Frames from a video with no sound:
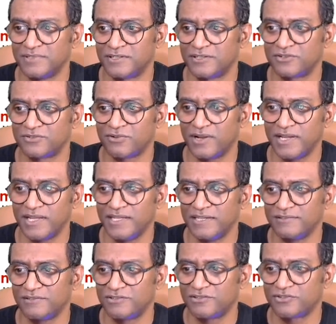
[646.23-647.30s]

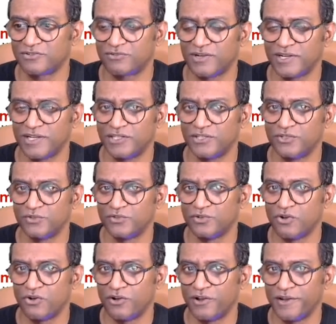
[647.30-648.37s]
Try to
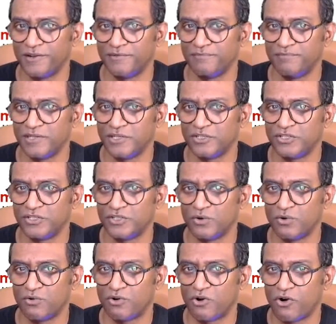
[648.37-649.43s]
not be
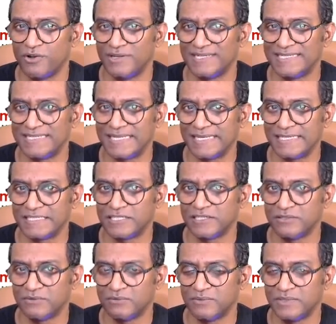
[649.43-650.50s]
so
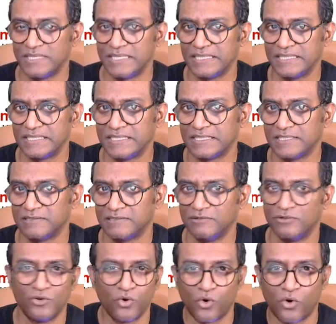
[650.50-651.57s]
content with
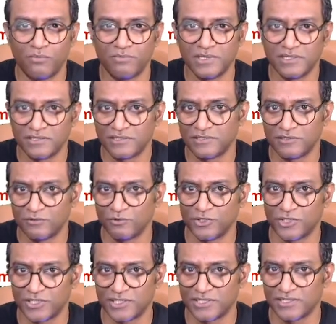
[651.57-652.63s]
normal
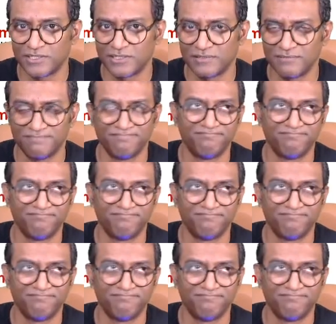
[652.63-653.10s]
solutions.